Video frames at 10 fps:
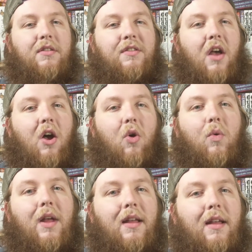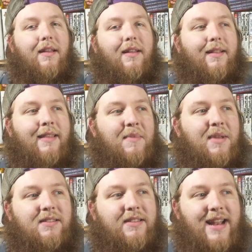So that
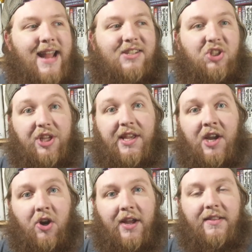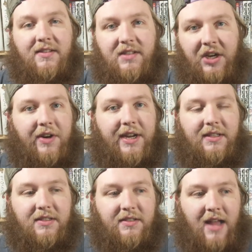means the next year in the
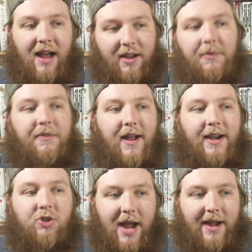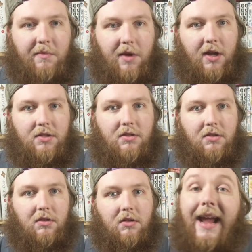series is not going to be finding Dragon Balls.
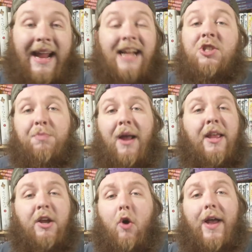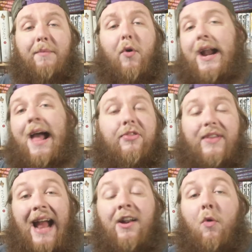And I should probably go ahead and point out
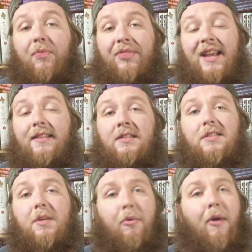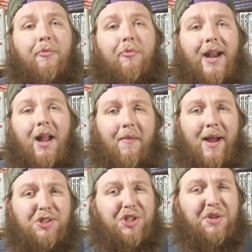that I don't think this is a problem at all. I'm
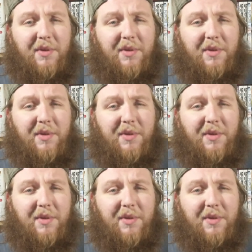actually